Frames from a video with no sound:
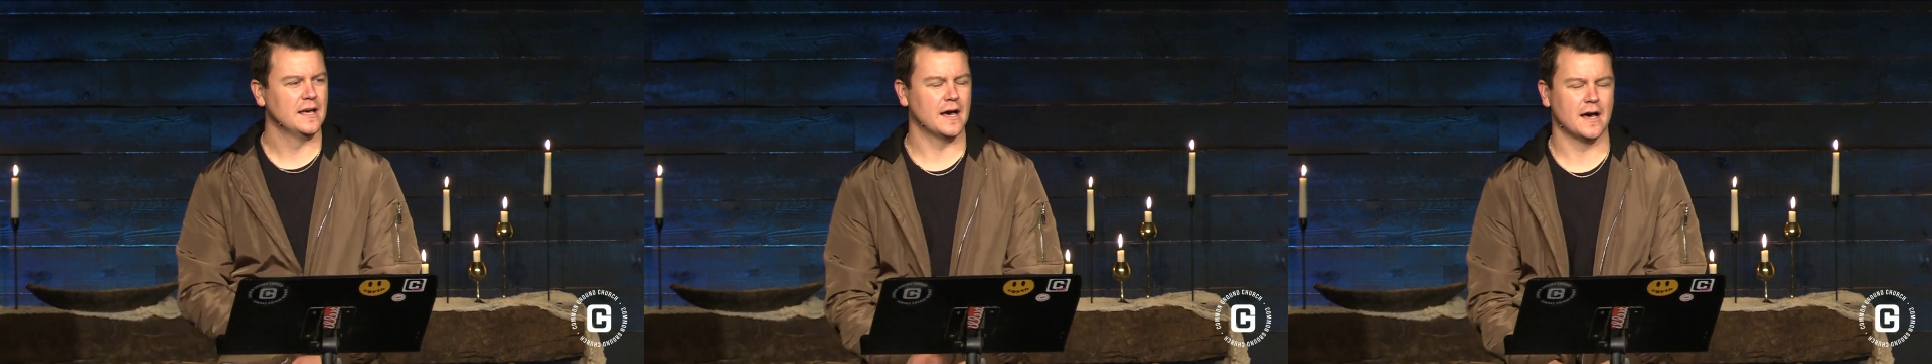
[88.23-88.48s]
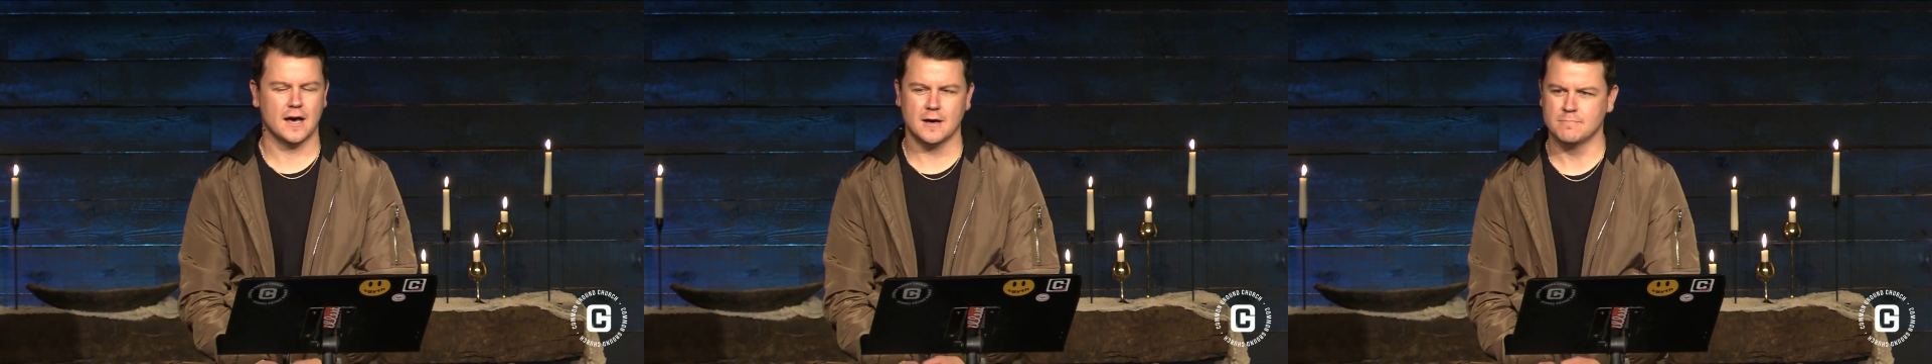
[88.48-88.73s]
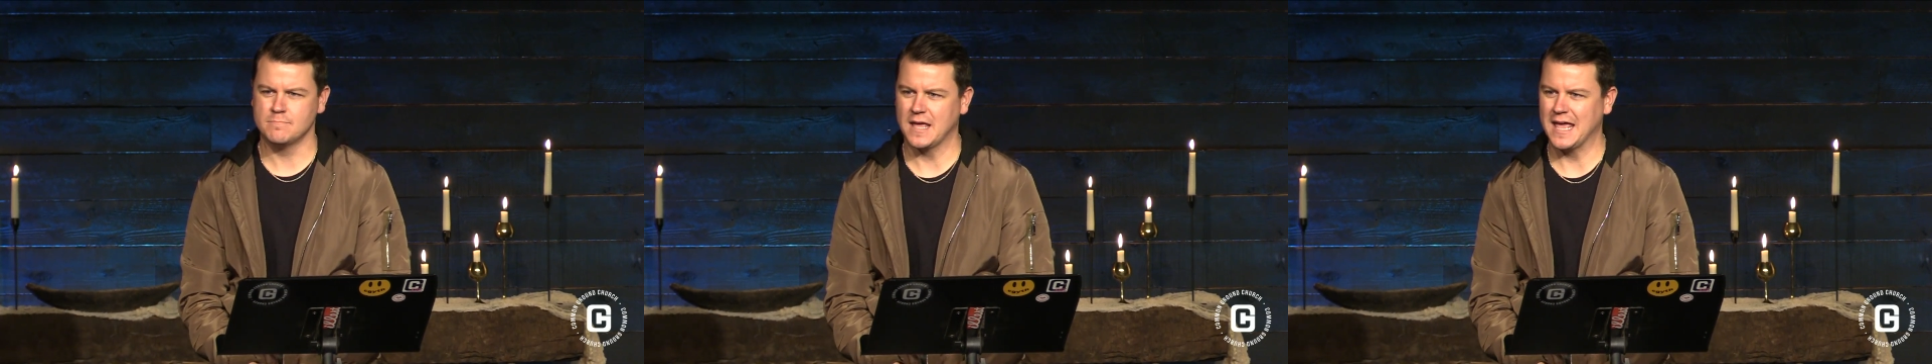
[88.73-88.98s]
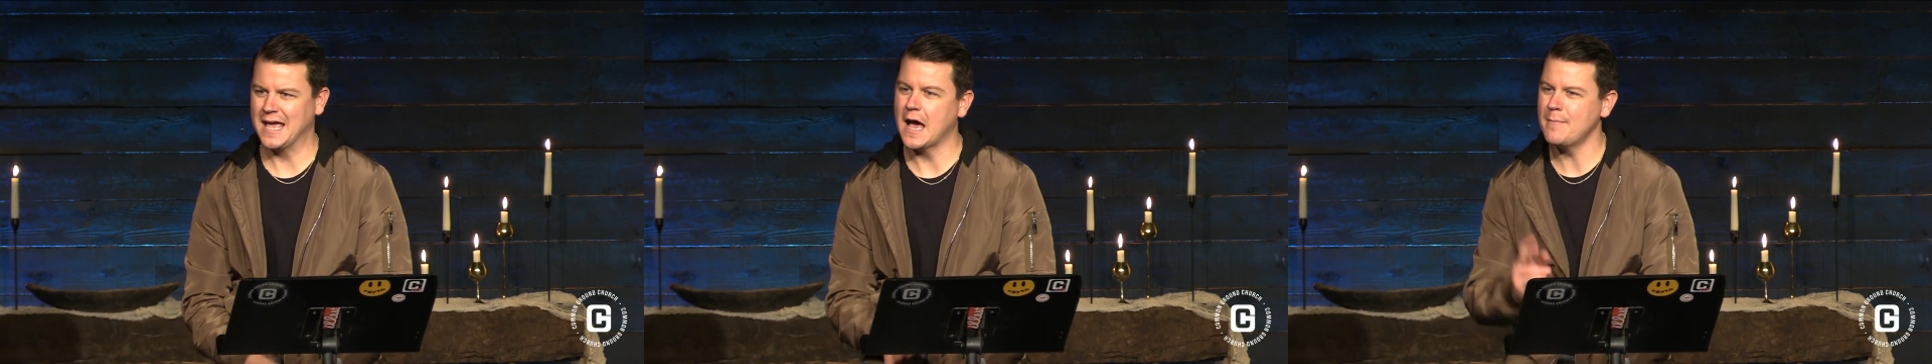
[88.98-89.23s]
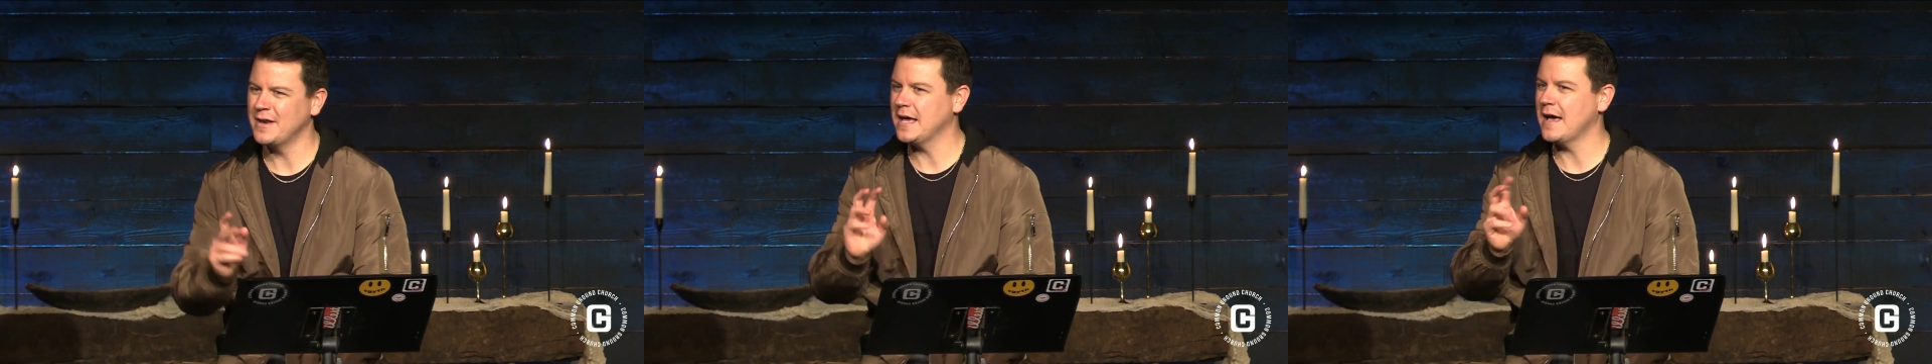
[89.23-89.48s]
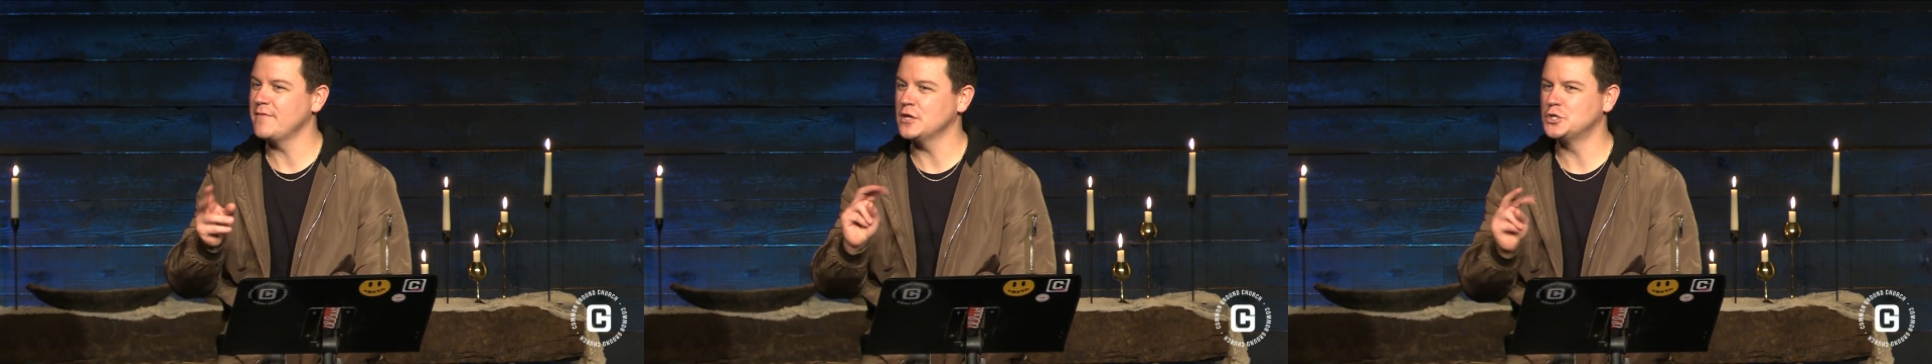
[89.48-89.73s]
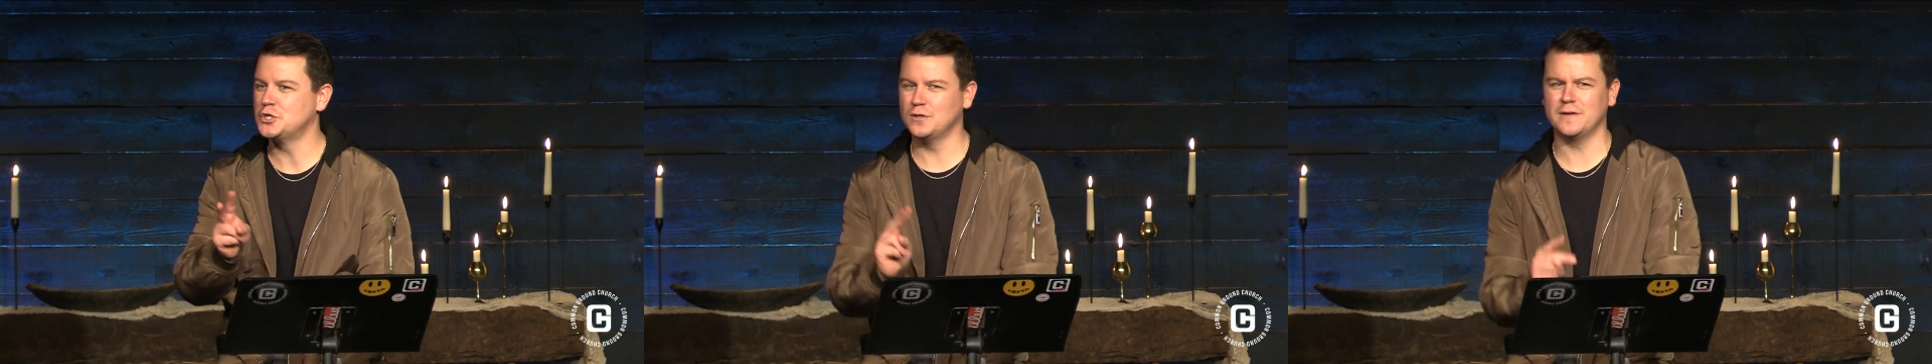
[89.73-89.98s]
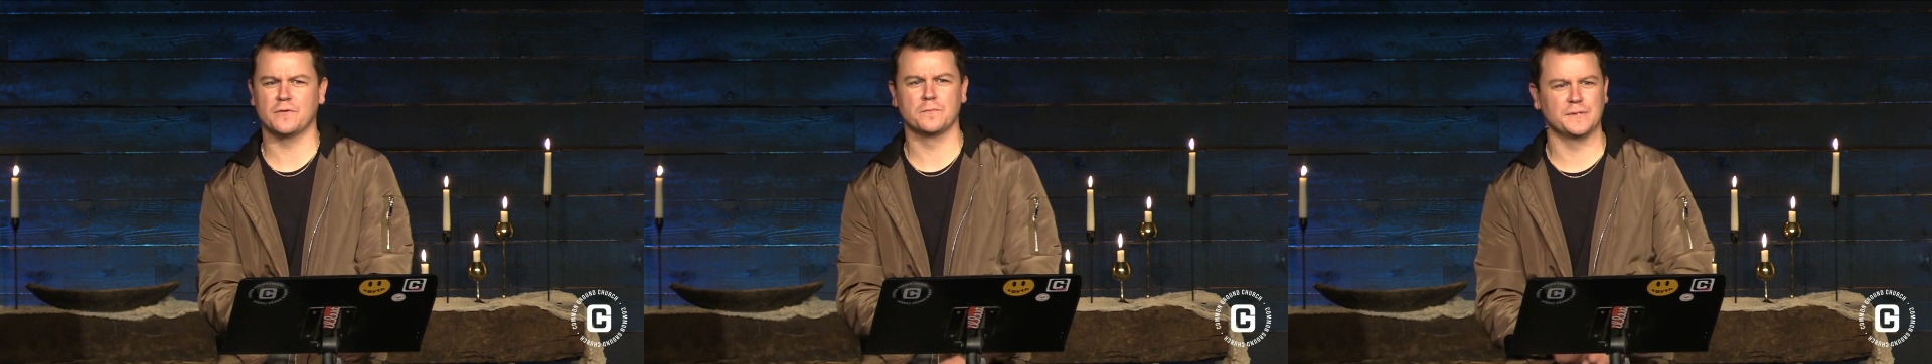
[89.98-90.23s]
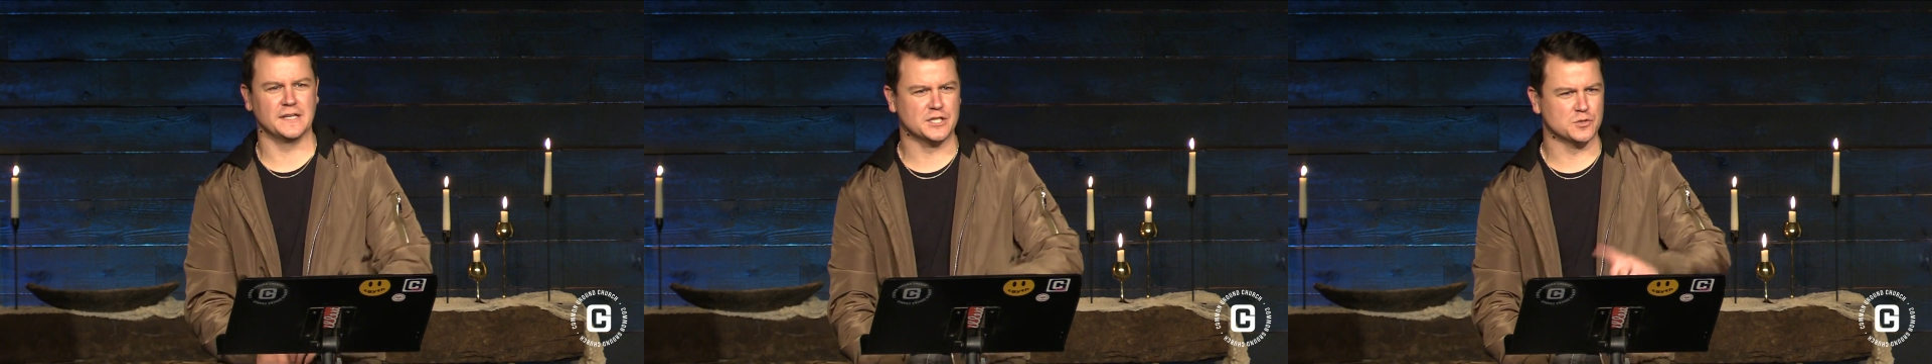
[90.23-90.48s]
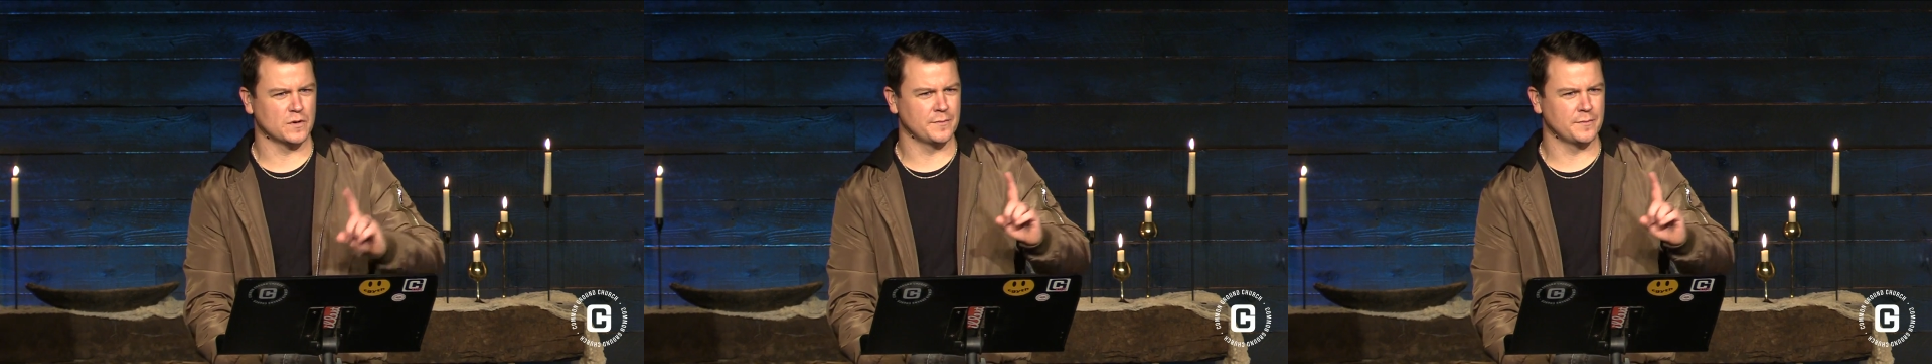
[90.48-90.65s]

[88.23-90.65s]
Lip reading: And I'm going to have you in two different places.